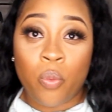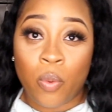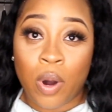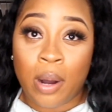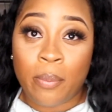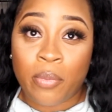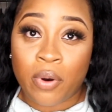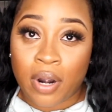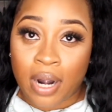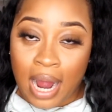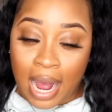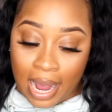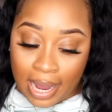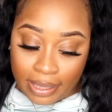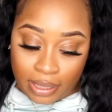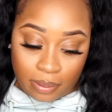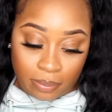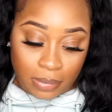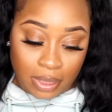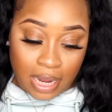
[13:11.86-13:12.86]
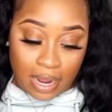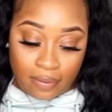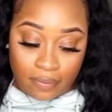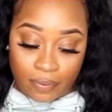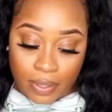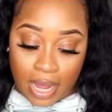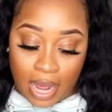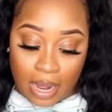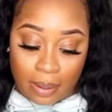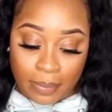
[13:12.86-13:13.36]
one more item left
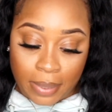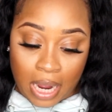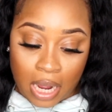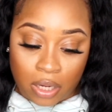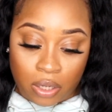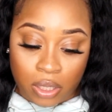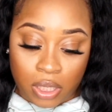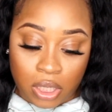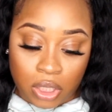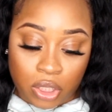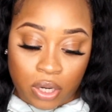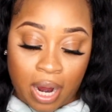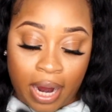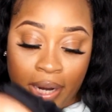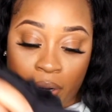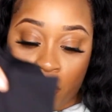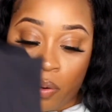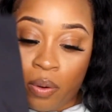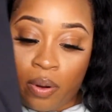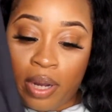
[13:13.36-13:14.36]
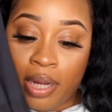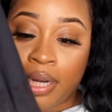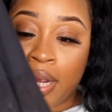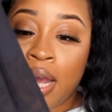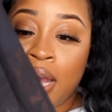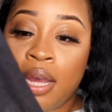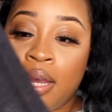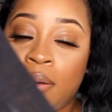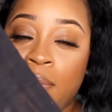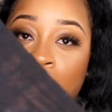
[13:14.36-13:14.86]
that I'm not gonna try on,
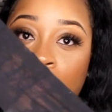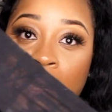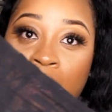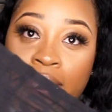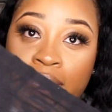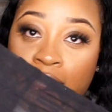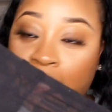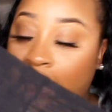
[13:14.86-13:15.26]
but